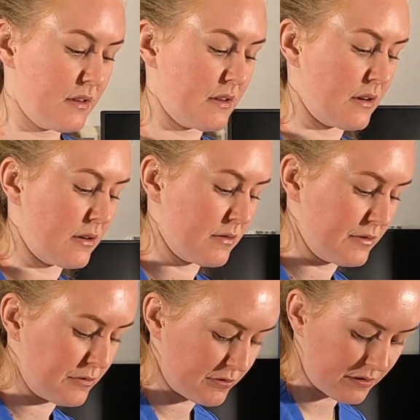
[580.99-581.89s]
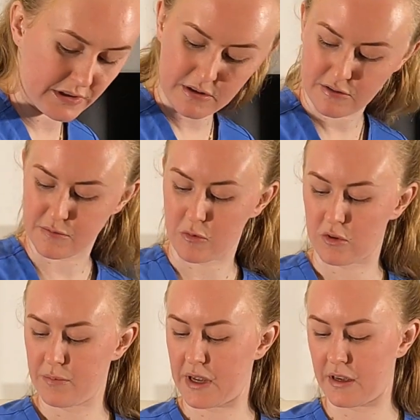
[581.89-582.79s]
They're usually a
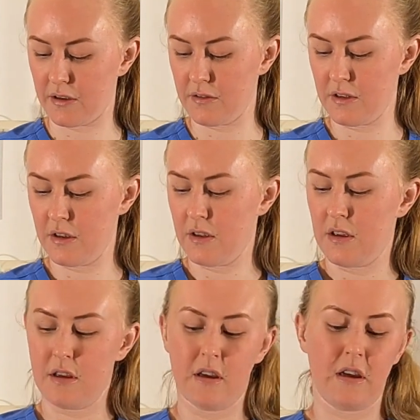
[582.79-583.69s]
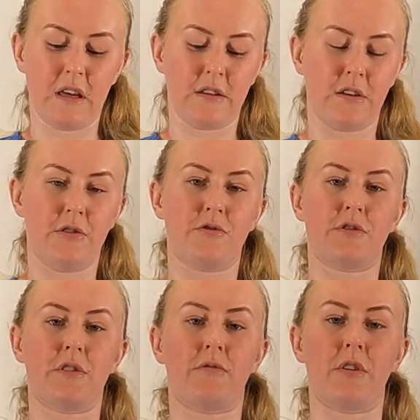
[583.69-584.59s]
smaller bag, and they
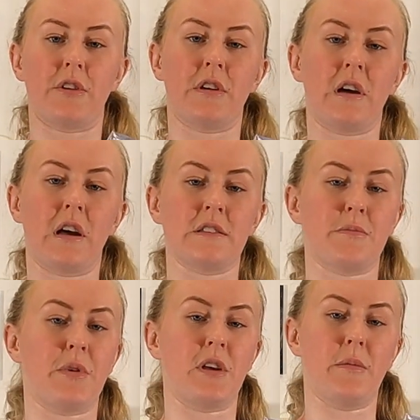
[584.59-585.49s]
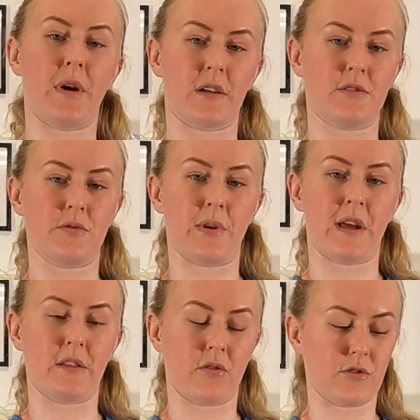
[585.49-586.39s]
usually run as a piggyback to
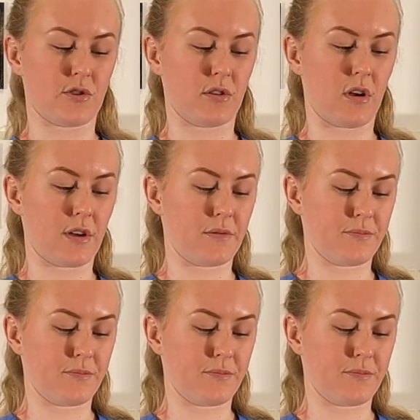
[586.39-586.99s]
a larger line.